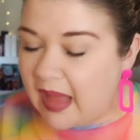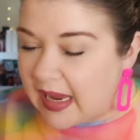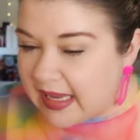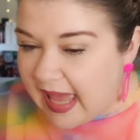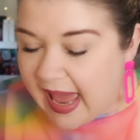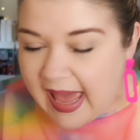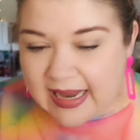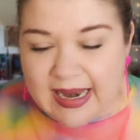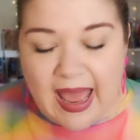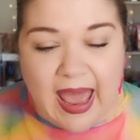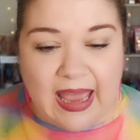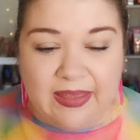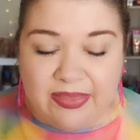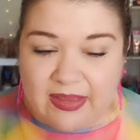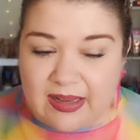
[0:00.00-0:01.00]
again,
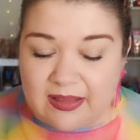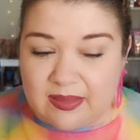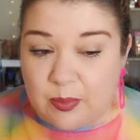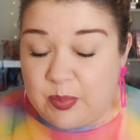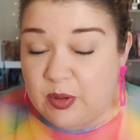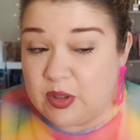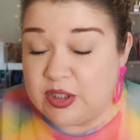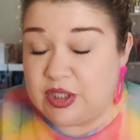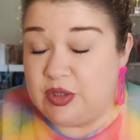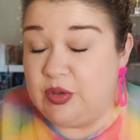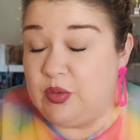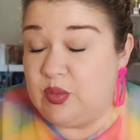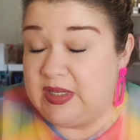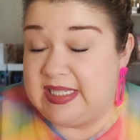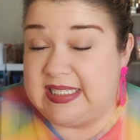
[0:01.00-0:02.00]
I think the person
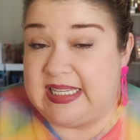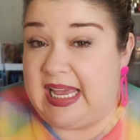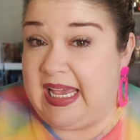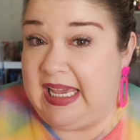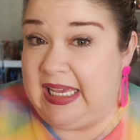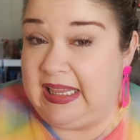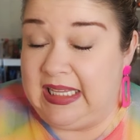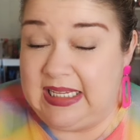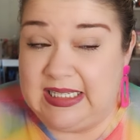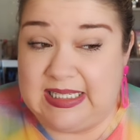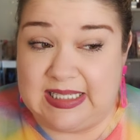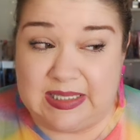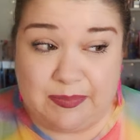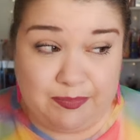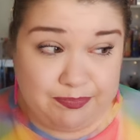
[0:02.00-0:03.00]
who was saying
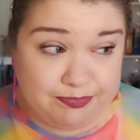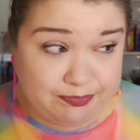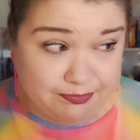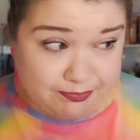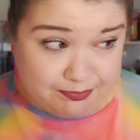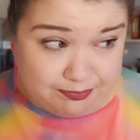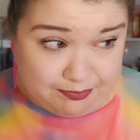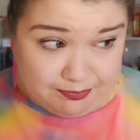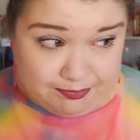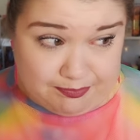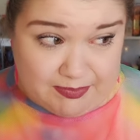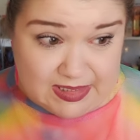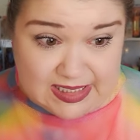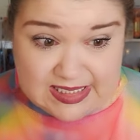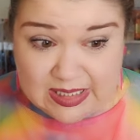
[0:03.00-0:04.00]
this
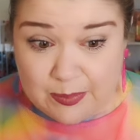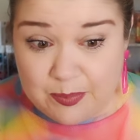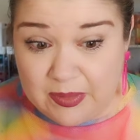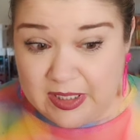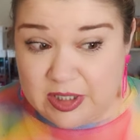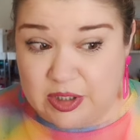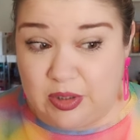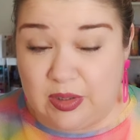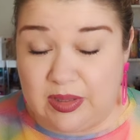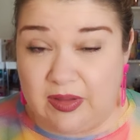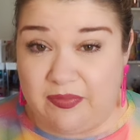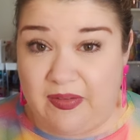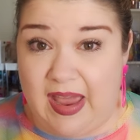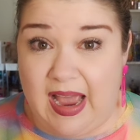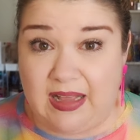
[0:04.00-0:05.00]
simply took the
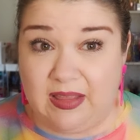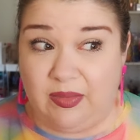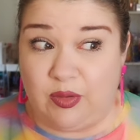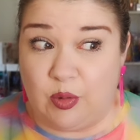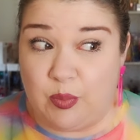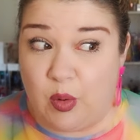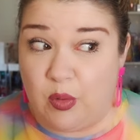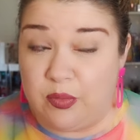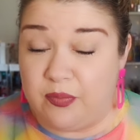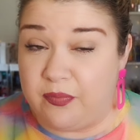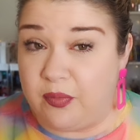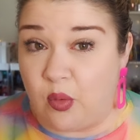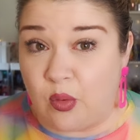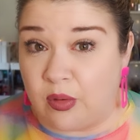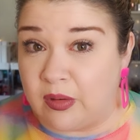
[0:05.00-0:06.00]
fact that they're both
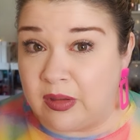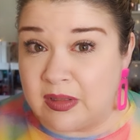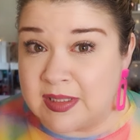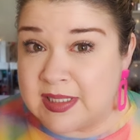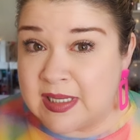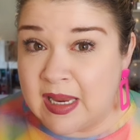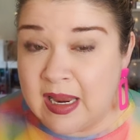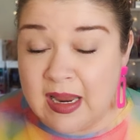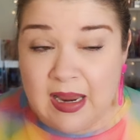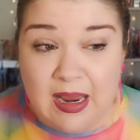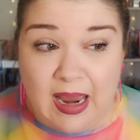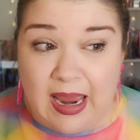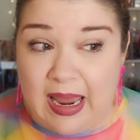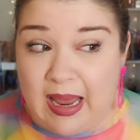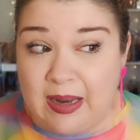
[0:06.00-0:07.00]
florals
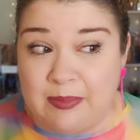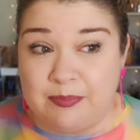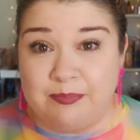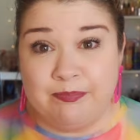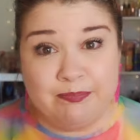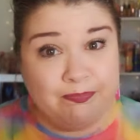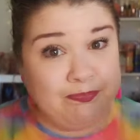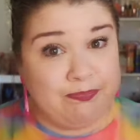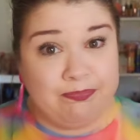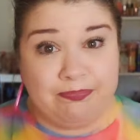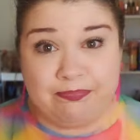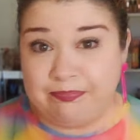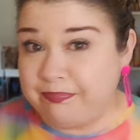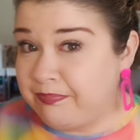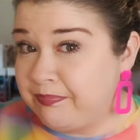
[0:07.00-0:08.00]
and
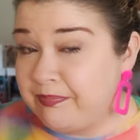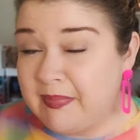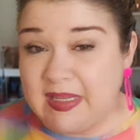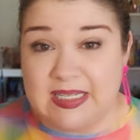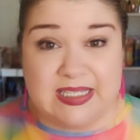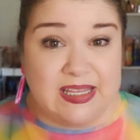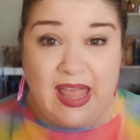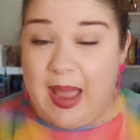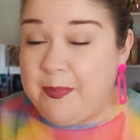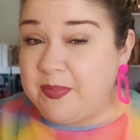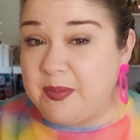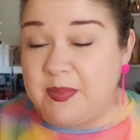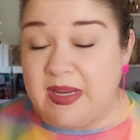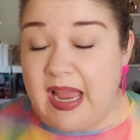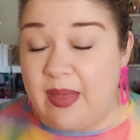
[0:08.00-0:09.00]

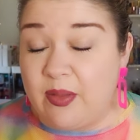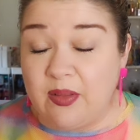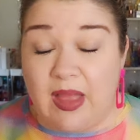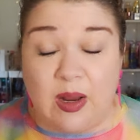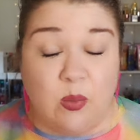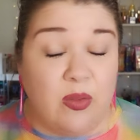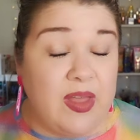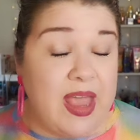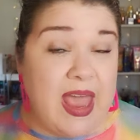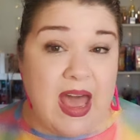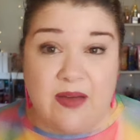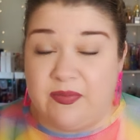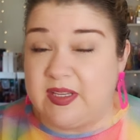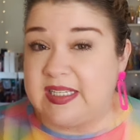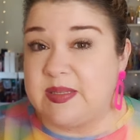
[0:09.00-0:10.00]
slapped them together like, well, they
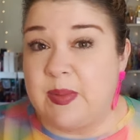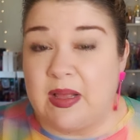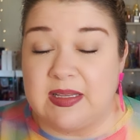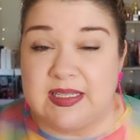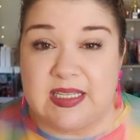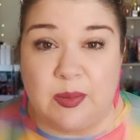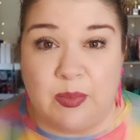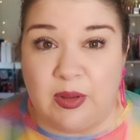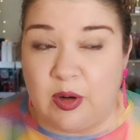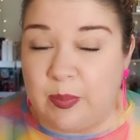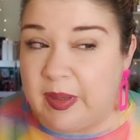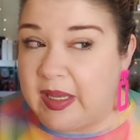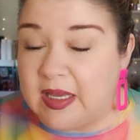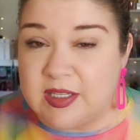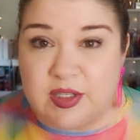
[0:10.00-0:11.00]
have to smell similar
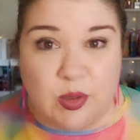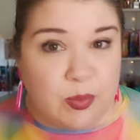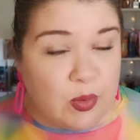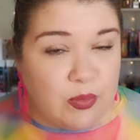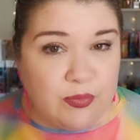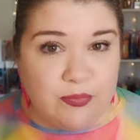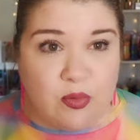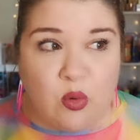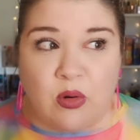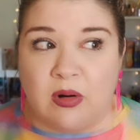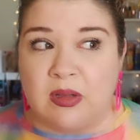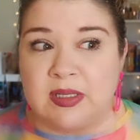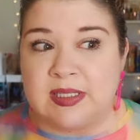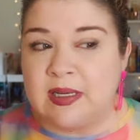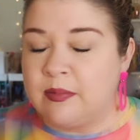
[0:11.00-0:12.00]
because they're both
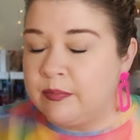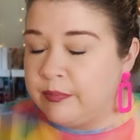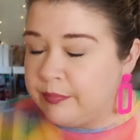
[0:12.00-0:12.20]
florals.